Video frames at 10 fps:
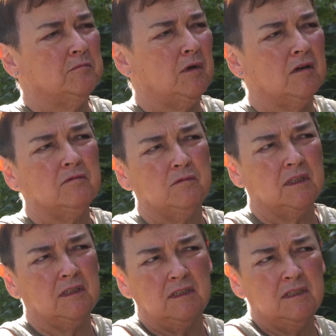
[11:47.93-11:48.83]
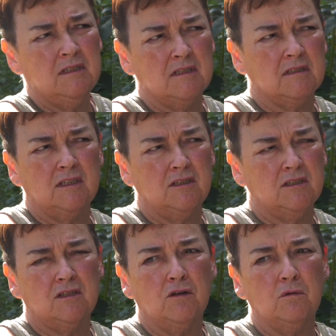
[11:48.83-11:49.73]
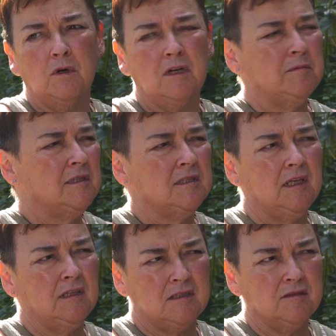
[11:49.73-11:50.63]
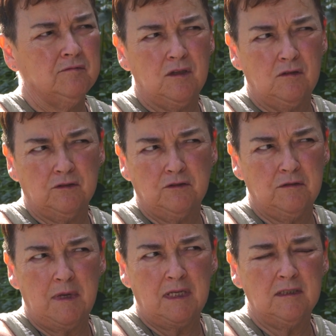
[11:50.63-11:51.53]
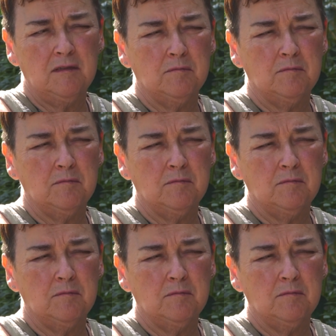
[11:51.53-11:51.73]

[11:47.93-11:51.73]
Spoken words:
part of what it is I just don't want to be seen as difficult or demanding,